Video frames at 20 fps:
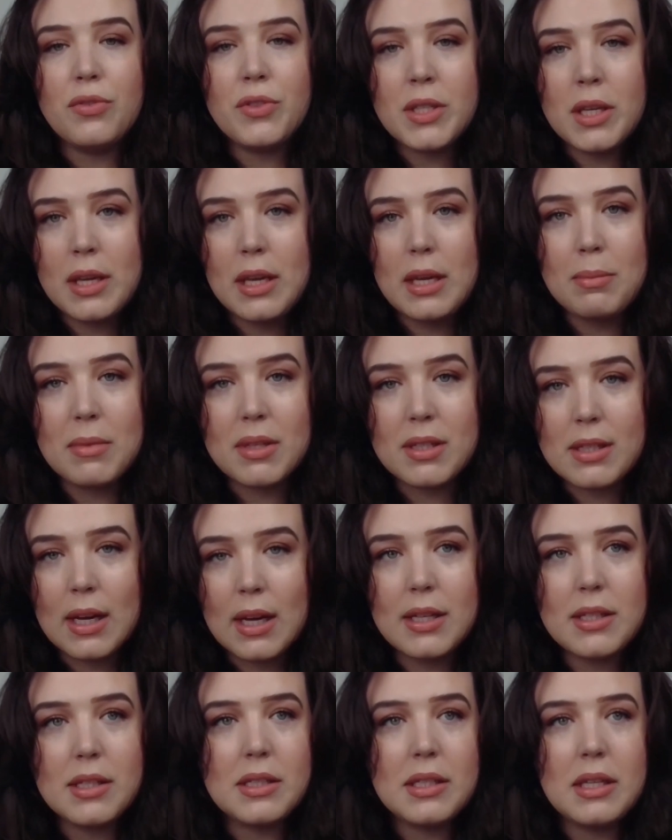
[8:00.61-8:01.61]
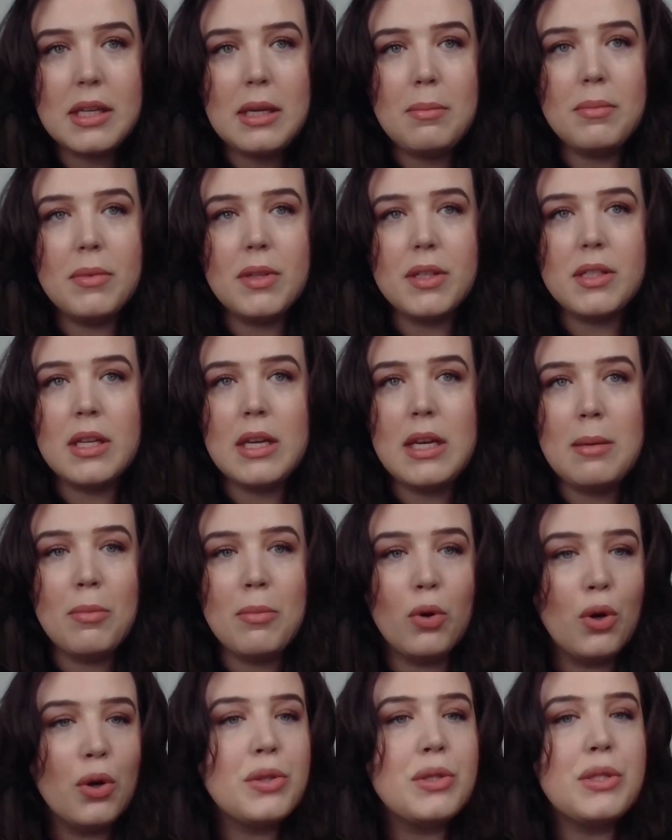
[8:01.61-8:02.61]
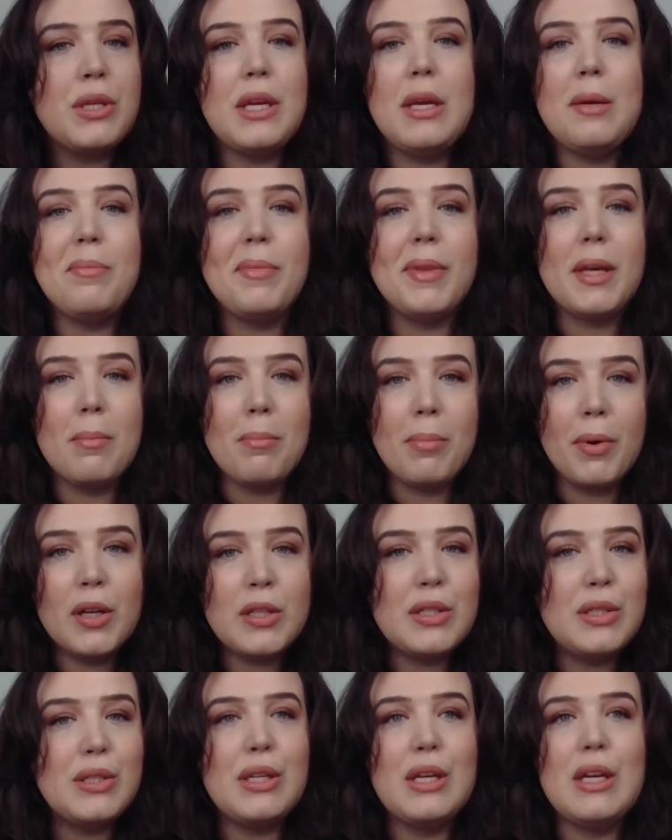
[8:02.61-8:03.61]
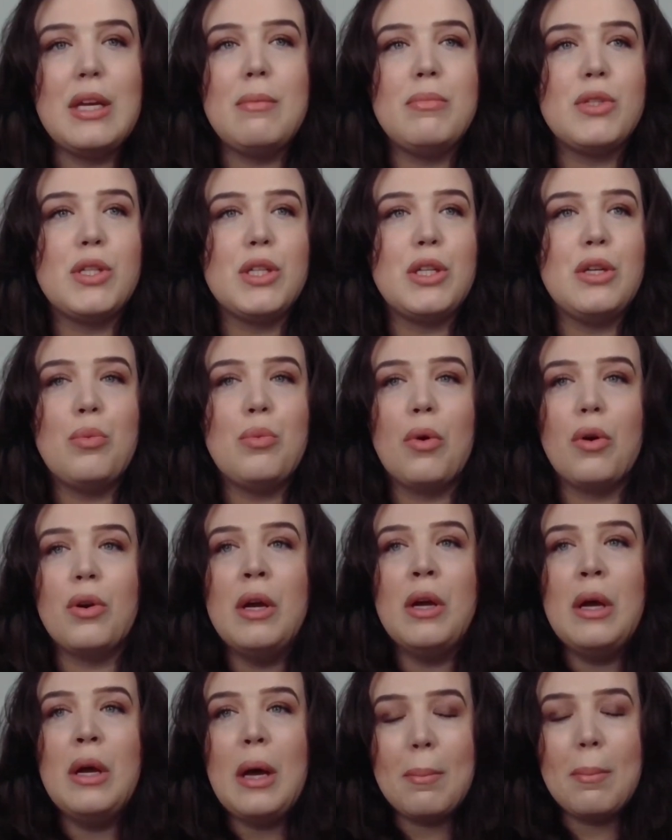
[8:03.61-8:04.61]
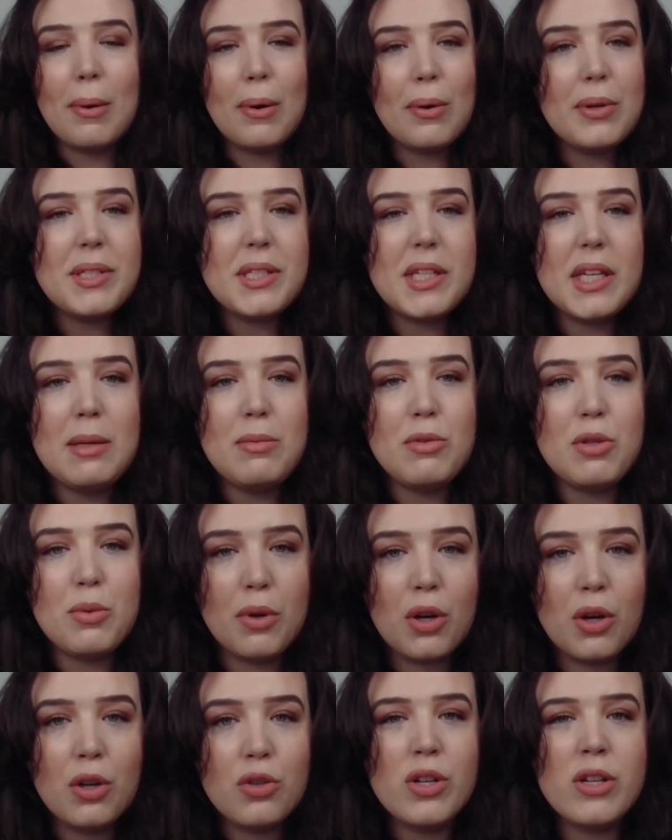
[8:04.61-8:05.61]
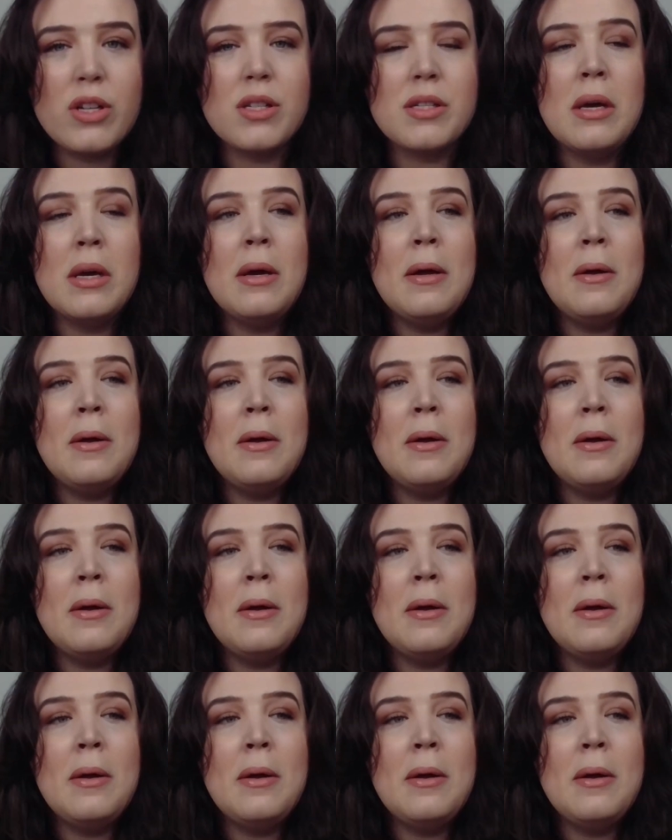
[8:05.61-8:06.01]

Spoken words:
of team, the size of team, the team or not team, the in-person team. Do you want employed team? Do you want contractors?